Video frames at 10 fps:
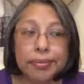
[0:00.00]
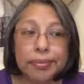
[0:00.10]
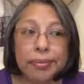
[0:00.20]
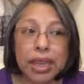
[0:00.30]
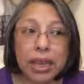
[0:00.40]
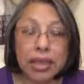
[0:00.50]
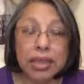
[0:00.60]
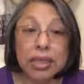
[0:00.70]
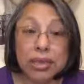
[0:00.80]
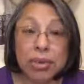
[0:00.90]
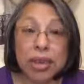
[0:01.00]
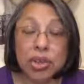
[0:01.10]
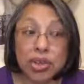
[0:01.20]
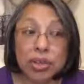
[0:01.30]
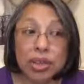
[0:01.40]
yeah, just to make
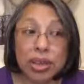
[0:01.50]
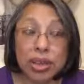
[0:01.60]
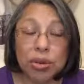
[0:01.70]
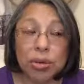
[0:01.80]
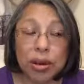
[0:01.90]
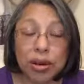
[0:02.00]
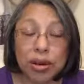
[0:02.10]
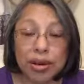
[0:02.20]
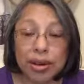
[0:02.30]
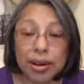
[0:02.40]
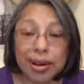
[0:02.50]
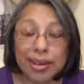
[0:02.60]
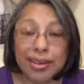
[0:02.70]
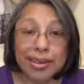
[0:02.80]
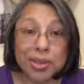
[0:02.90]
sure that you are
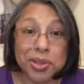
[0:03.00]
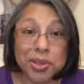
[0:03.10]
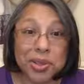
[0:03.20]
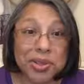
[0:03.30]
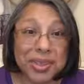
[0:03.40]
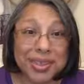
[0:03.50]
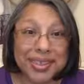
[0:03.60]
discharging